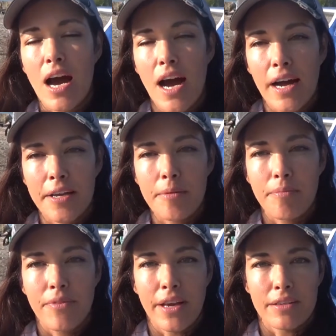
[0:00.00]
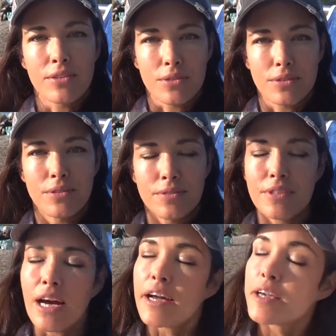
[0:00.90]
I am that girl.
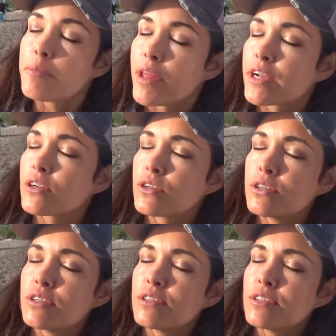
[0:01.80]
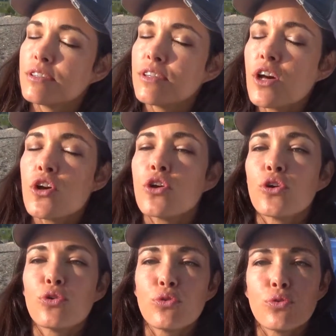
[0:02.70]
I am that girl
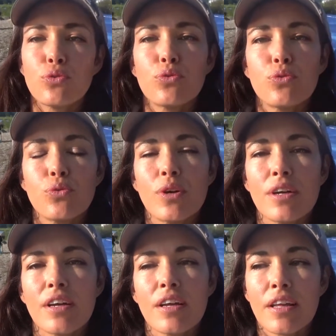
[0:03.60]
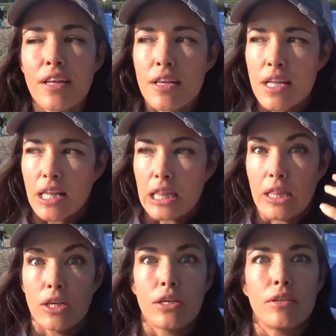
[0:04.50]
who
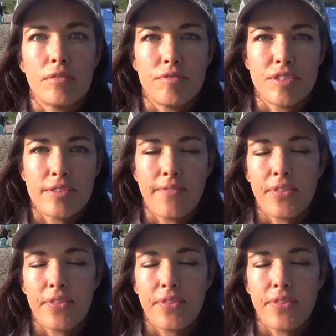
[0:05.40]
loves,